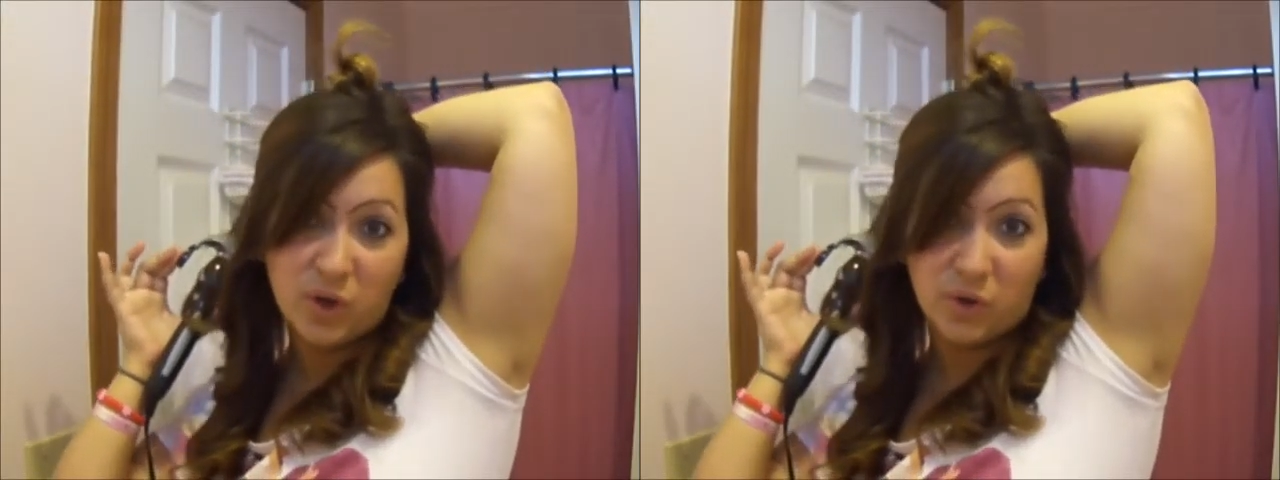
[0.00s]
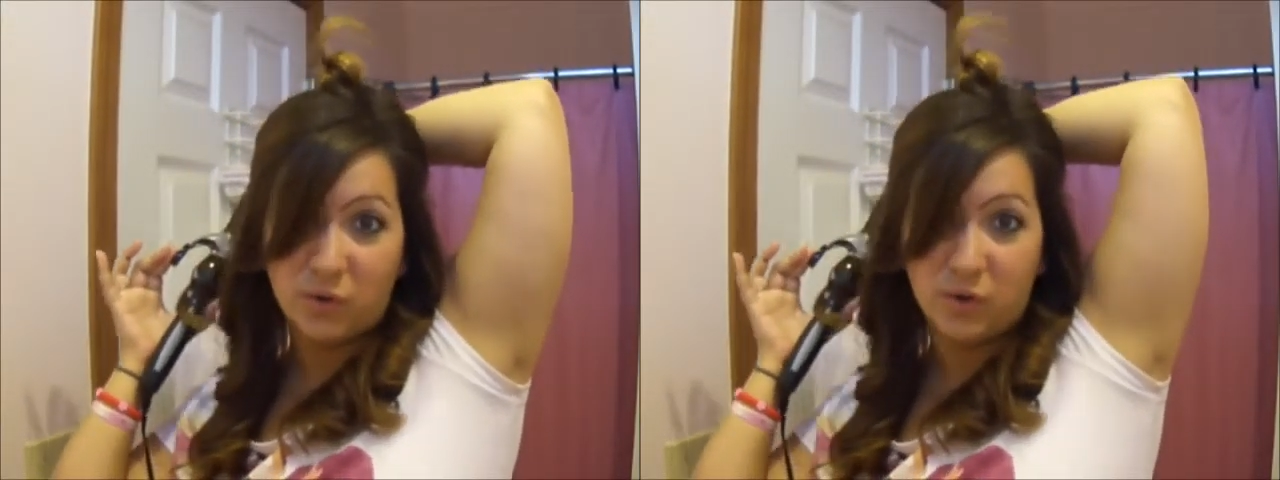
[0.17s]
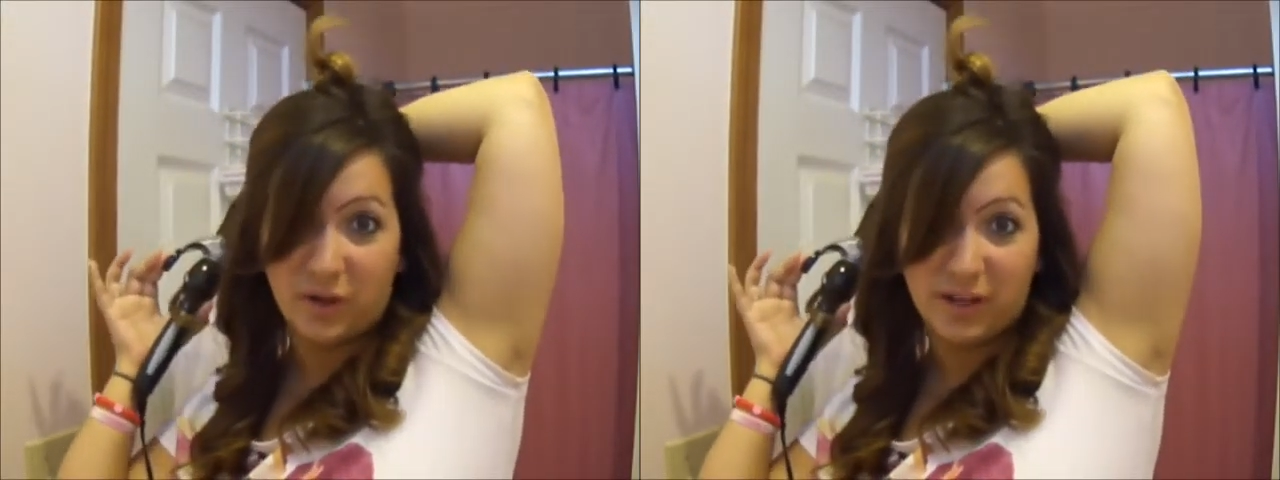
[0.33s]

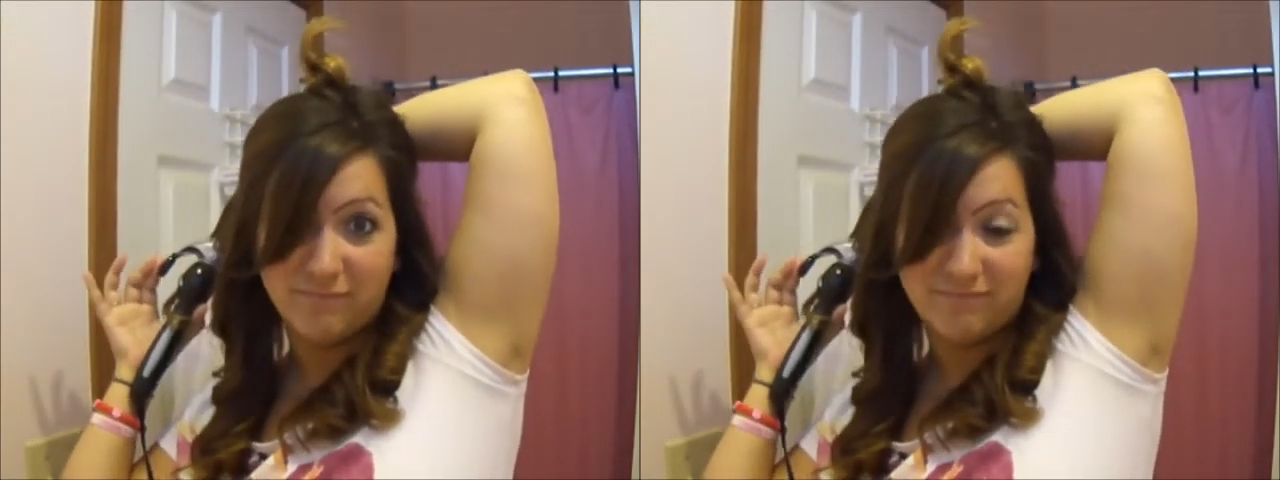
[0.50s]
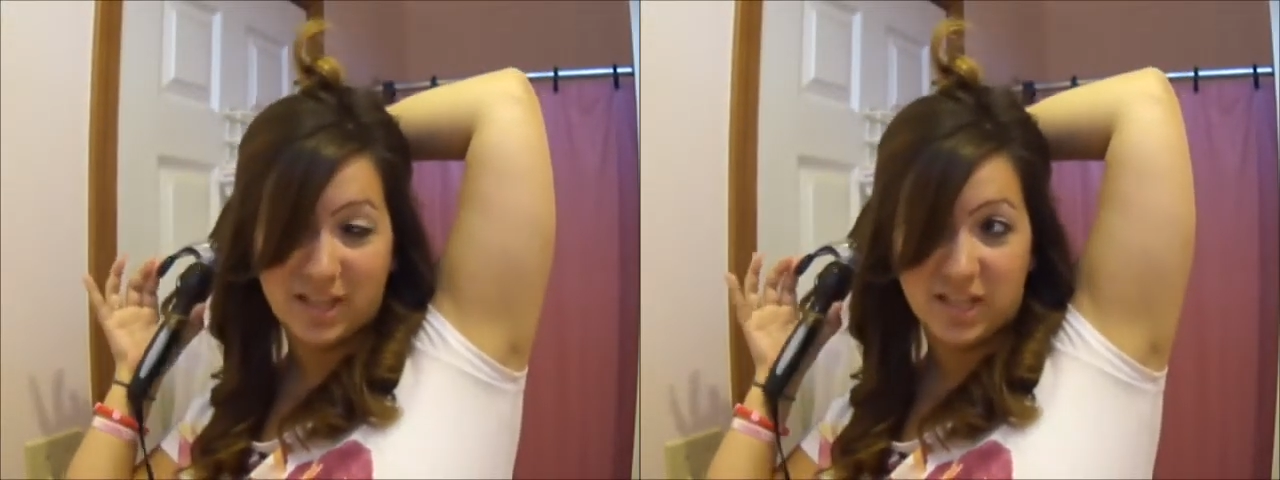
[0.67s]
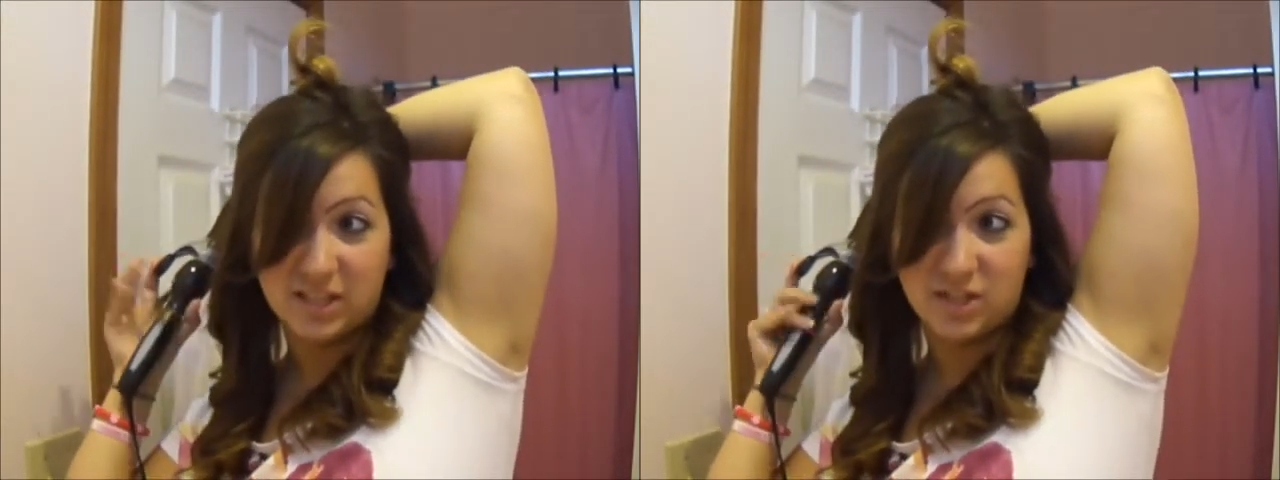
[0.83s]
don't do it,
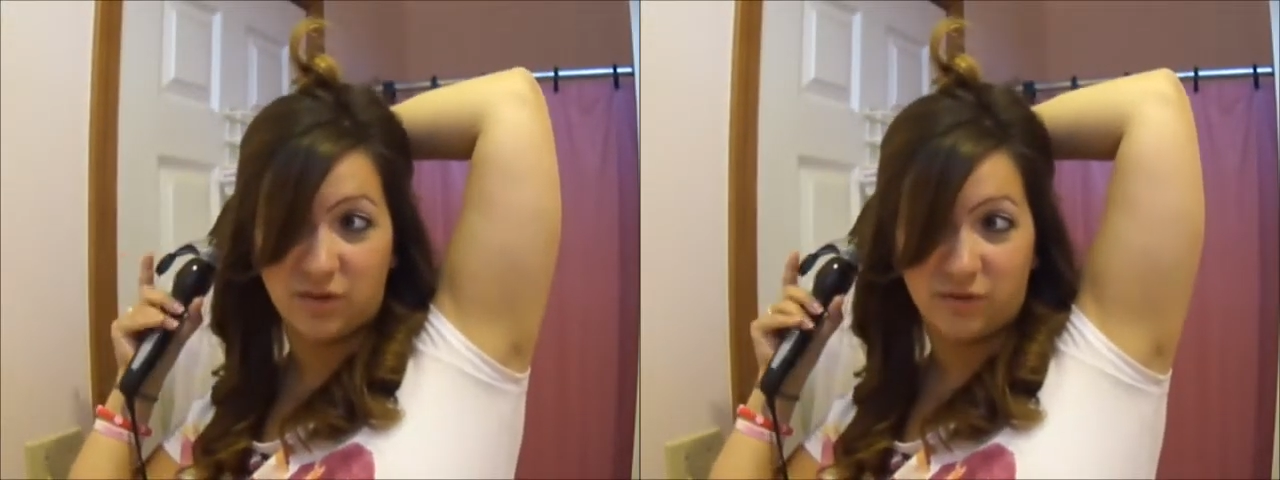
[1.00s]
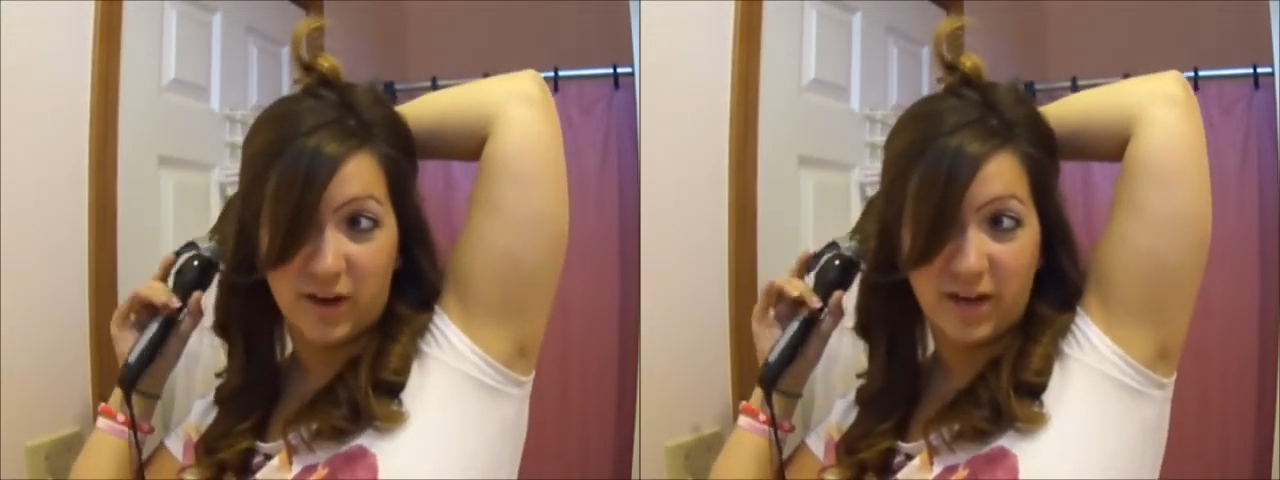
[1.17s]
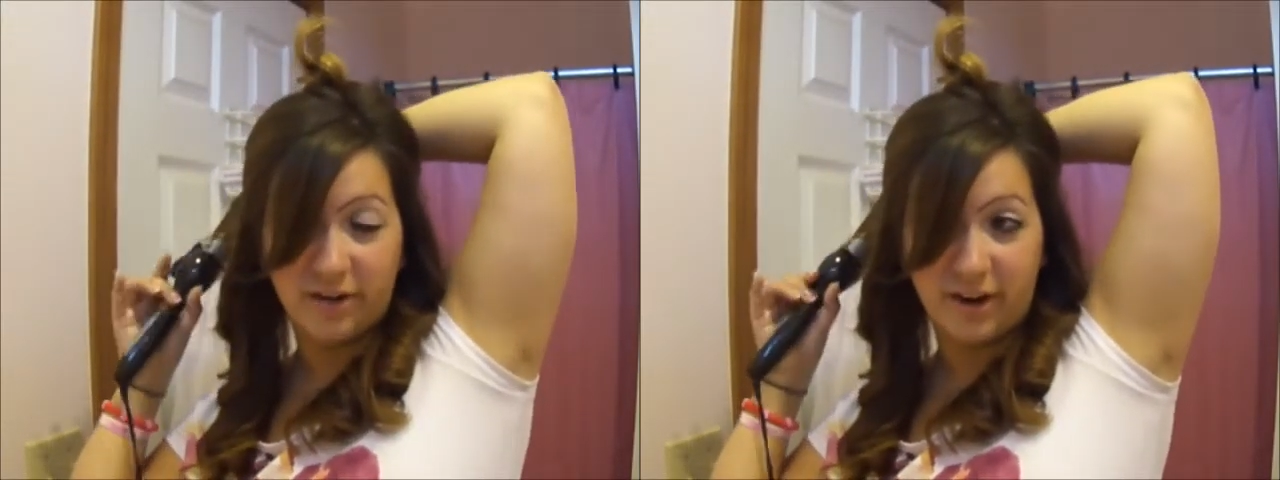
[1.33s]
because you'll
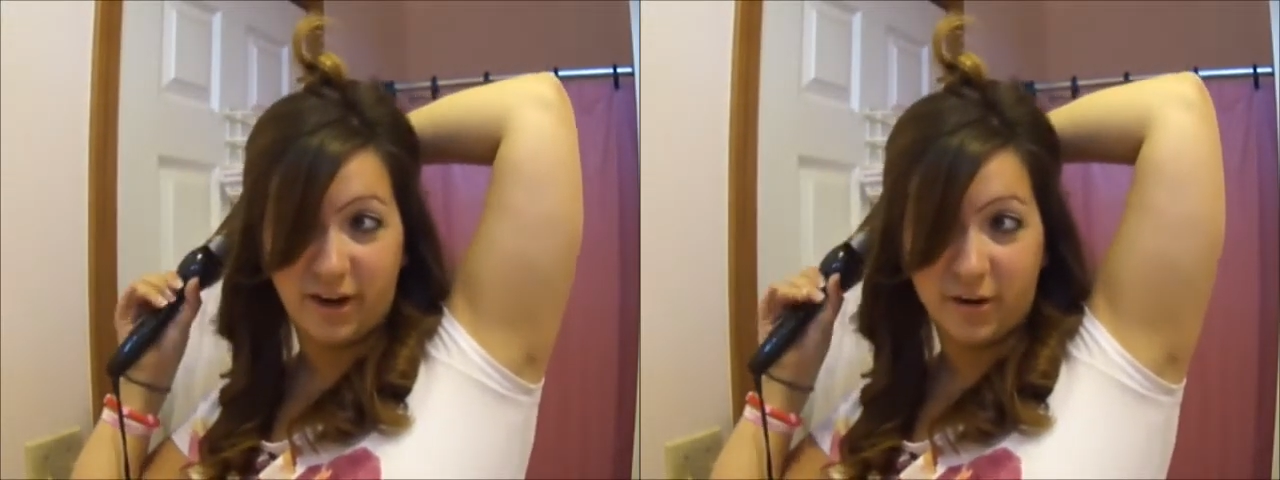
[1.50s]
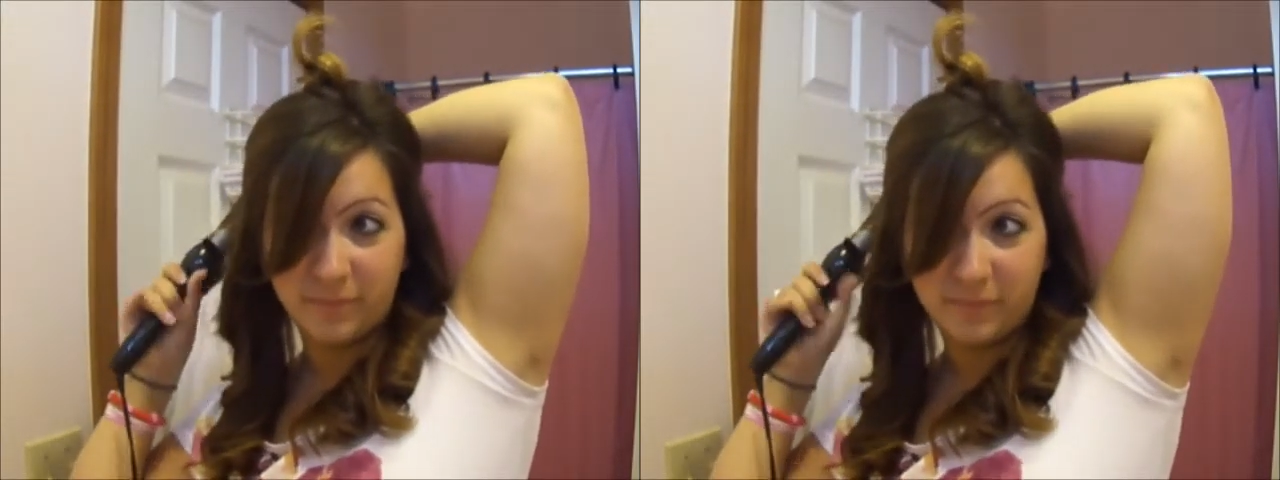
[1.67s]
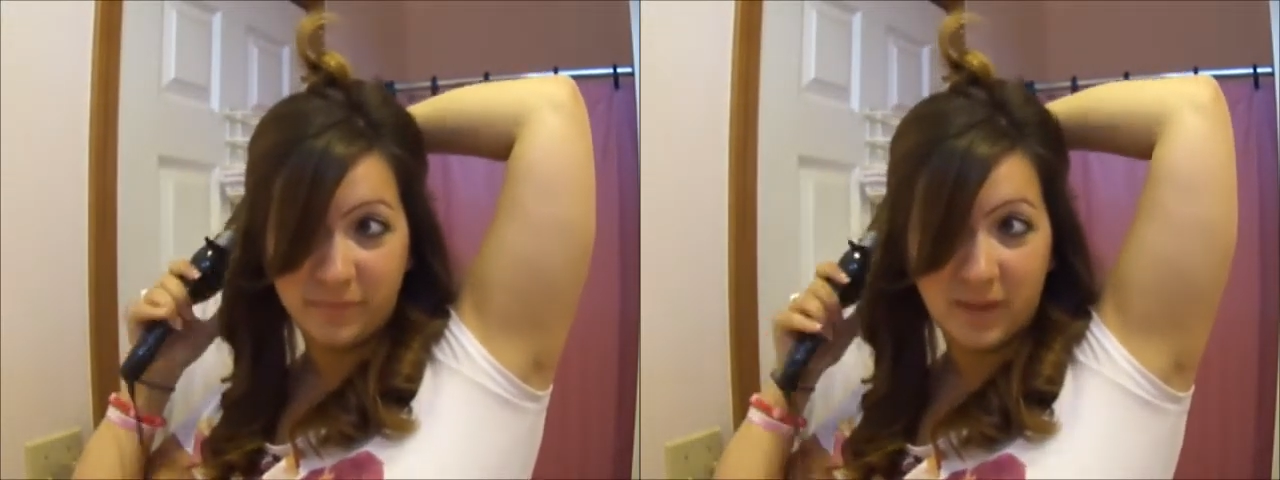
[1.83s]
fry your hair.